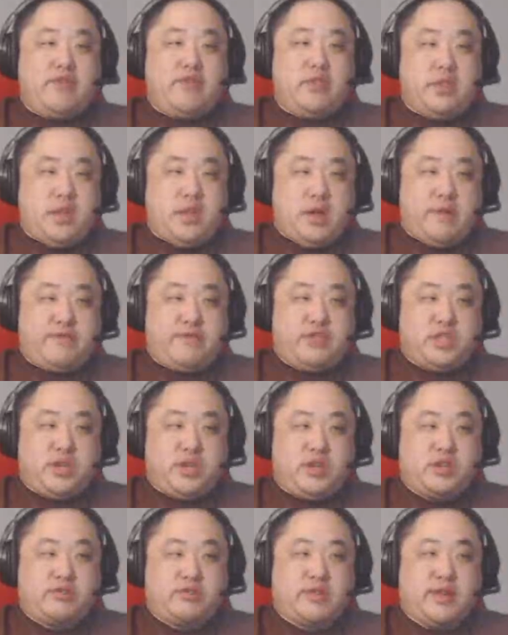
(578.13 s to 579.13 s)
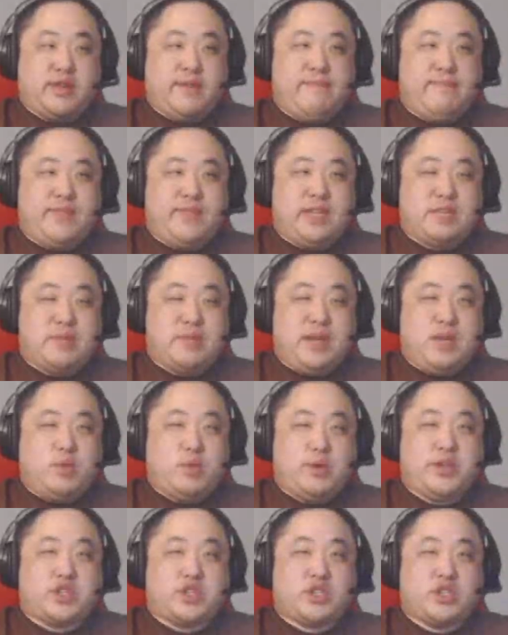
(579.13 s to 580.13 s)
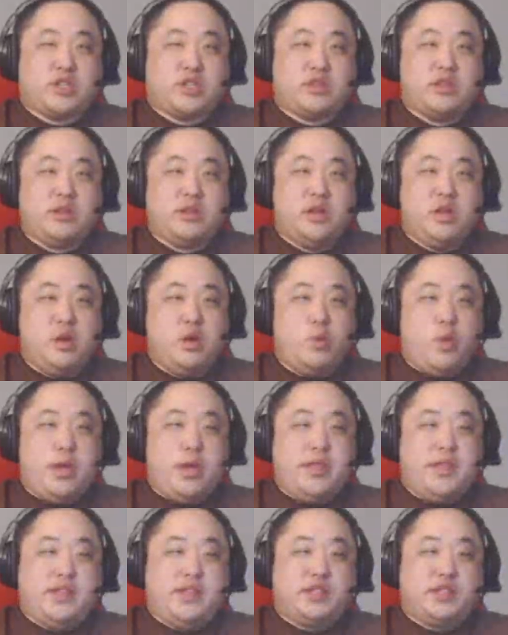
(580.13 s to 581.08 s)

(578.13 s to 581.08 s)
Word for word: enough? Seriously, that's my question. When is